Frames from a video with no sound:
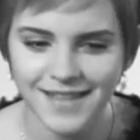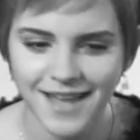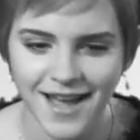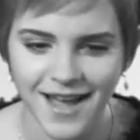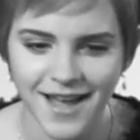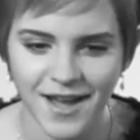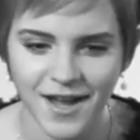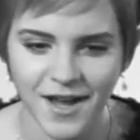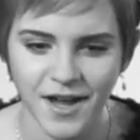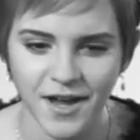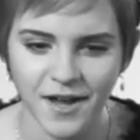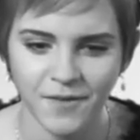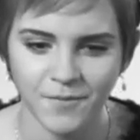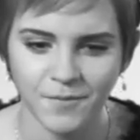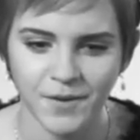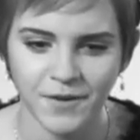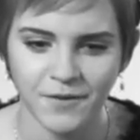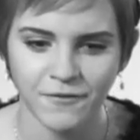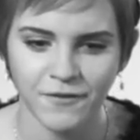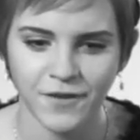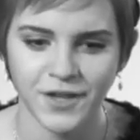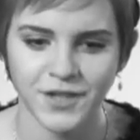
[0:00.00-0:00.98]
Uh, I've
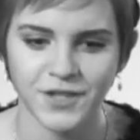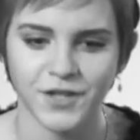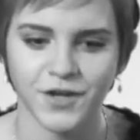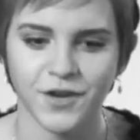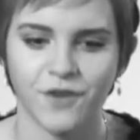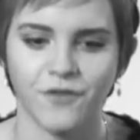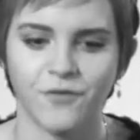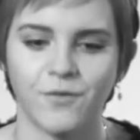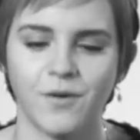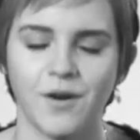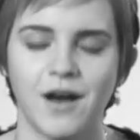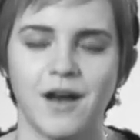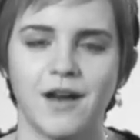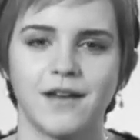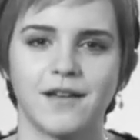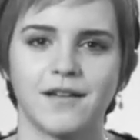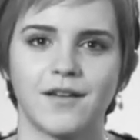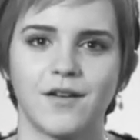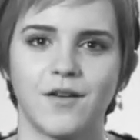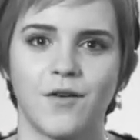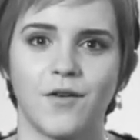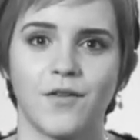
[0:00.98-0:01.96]
been finishing off
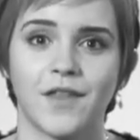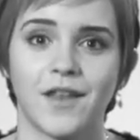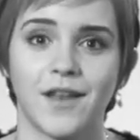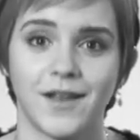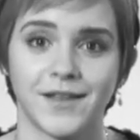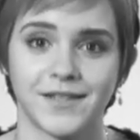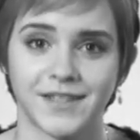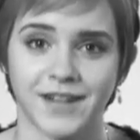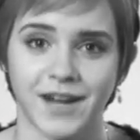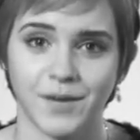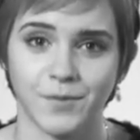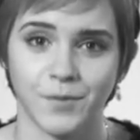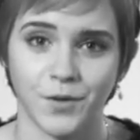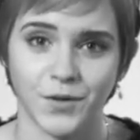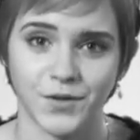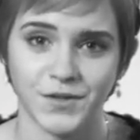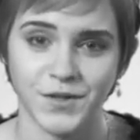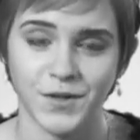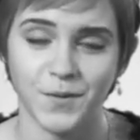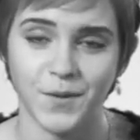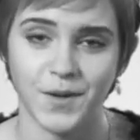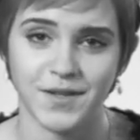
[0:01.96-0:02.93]
work on the last Harry
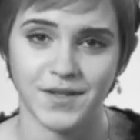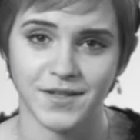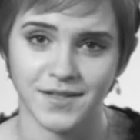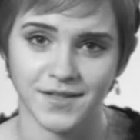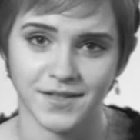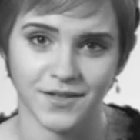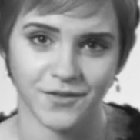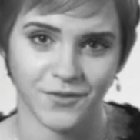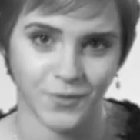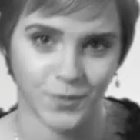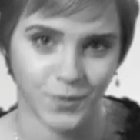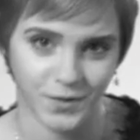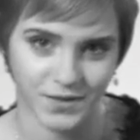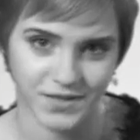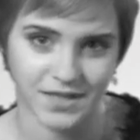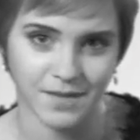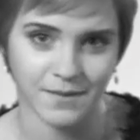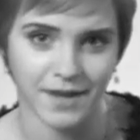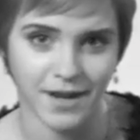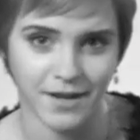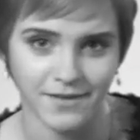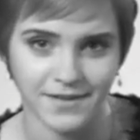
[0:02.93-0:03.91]
Potter, which is of course
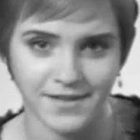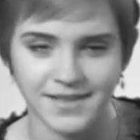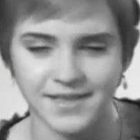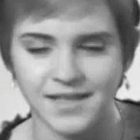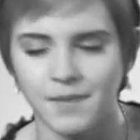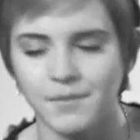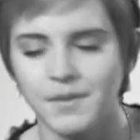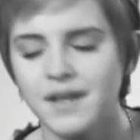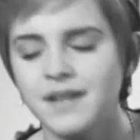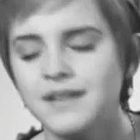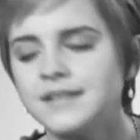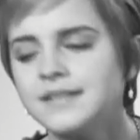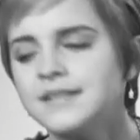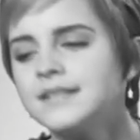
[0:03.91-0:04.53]
coming out this summer,